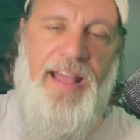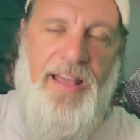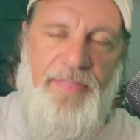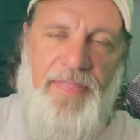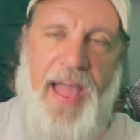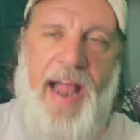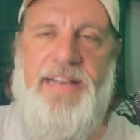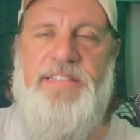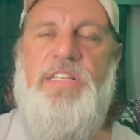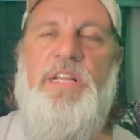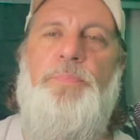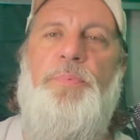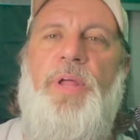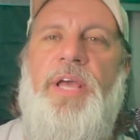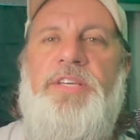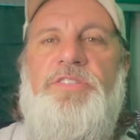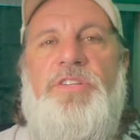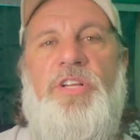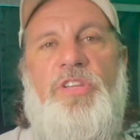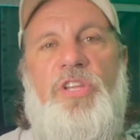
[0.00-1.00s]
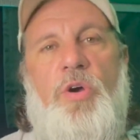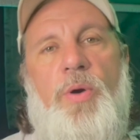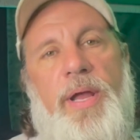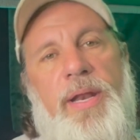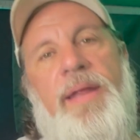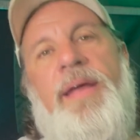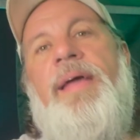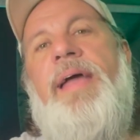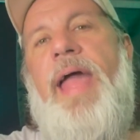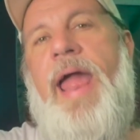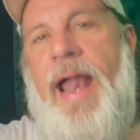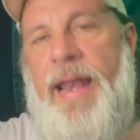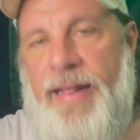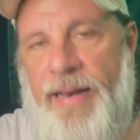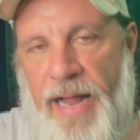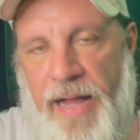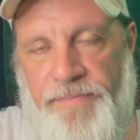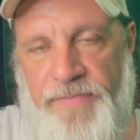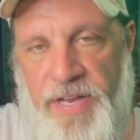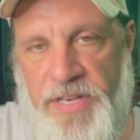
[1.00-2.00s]
That's the place to do it, and it
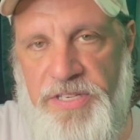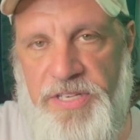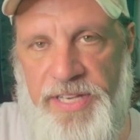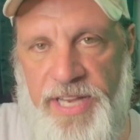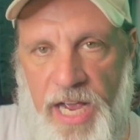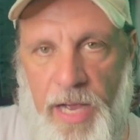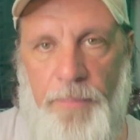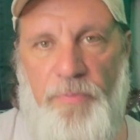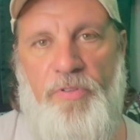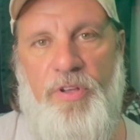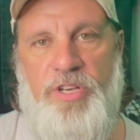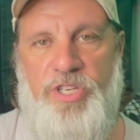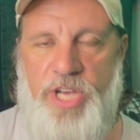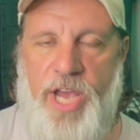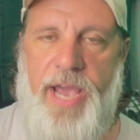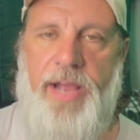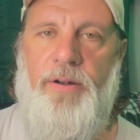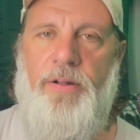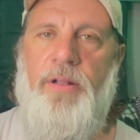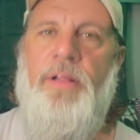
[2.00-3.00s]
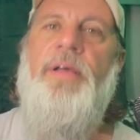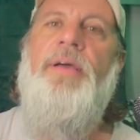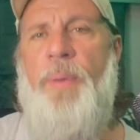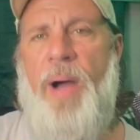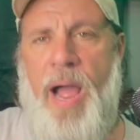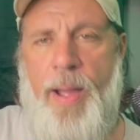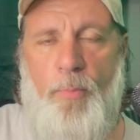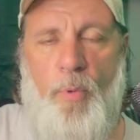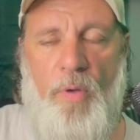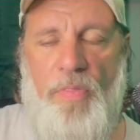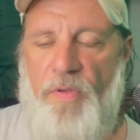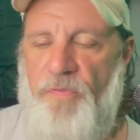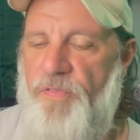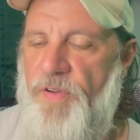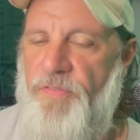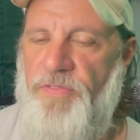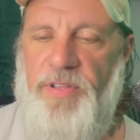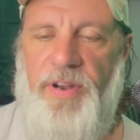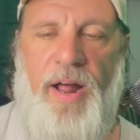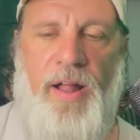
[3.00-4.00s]
obviously helps the channel. Buy more than
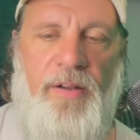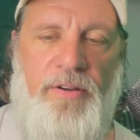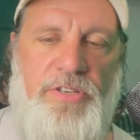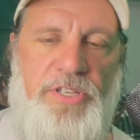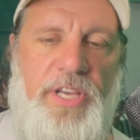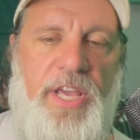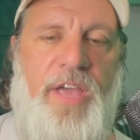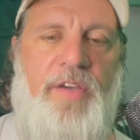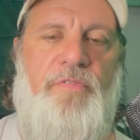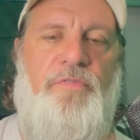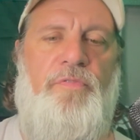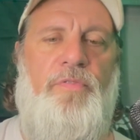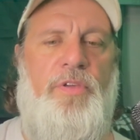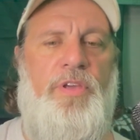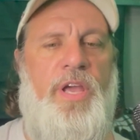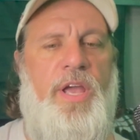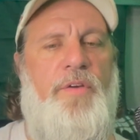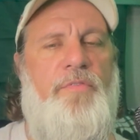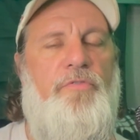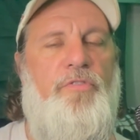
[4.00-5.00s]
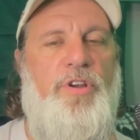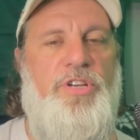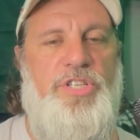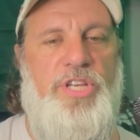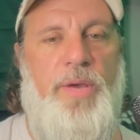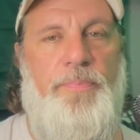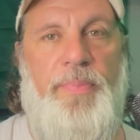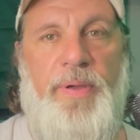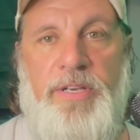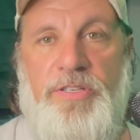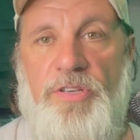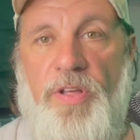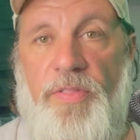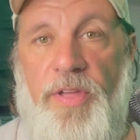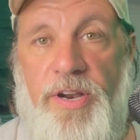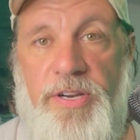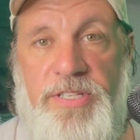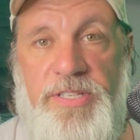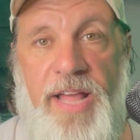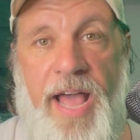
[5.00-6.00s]
$50, you get you get free shipping. So
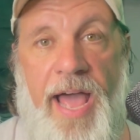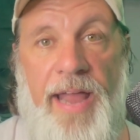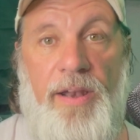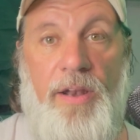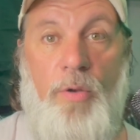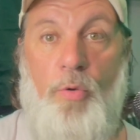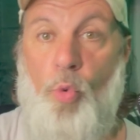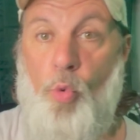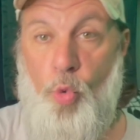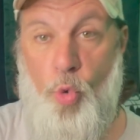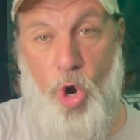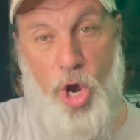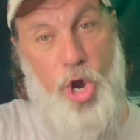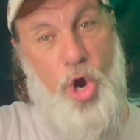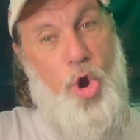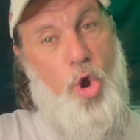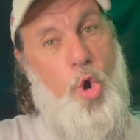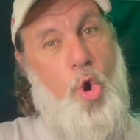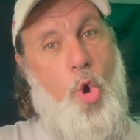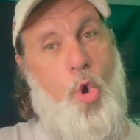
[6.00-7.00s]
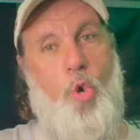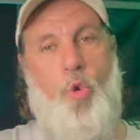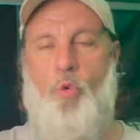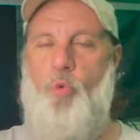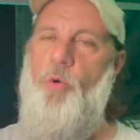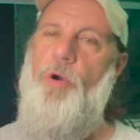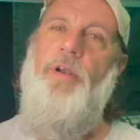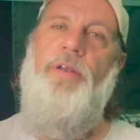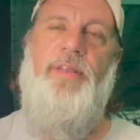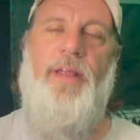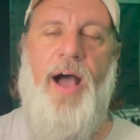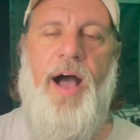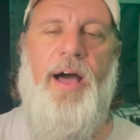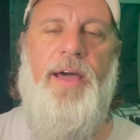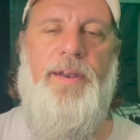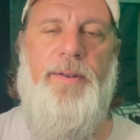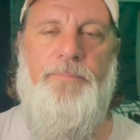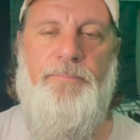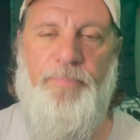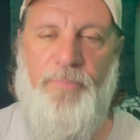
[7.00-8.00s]
there's that. Woo! We're
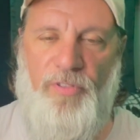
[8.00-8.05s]
done.